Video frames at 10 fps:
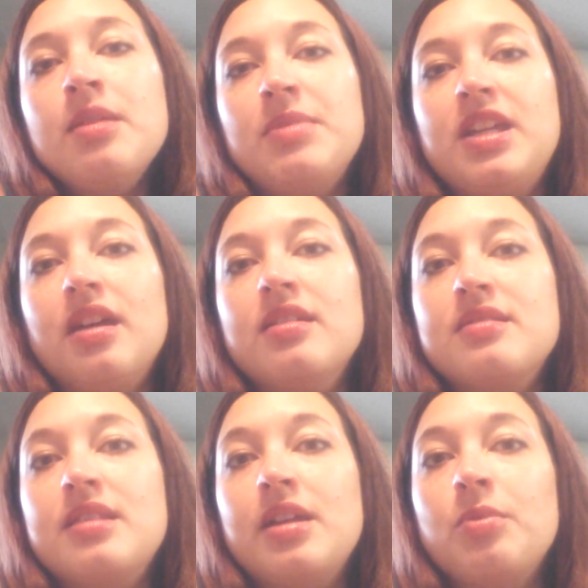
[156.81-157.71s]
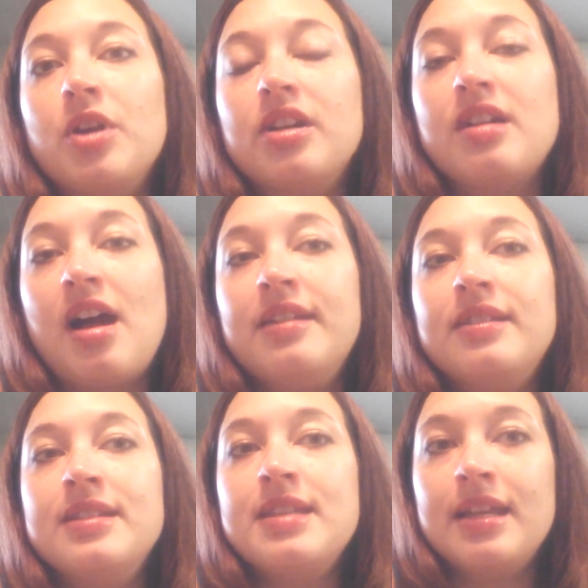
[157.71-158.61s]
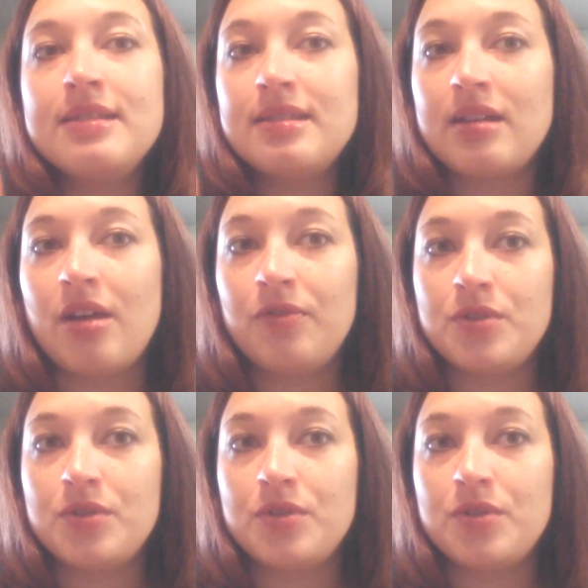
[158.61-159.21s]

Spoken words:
because they were not intense enough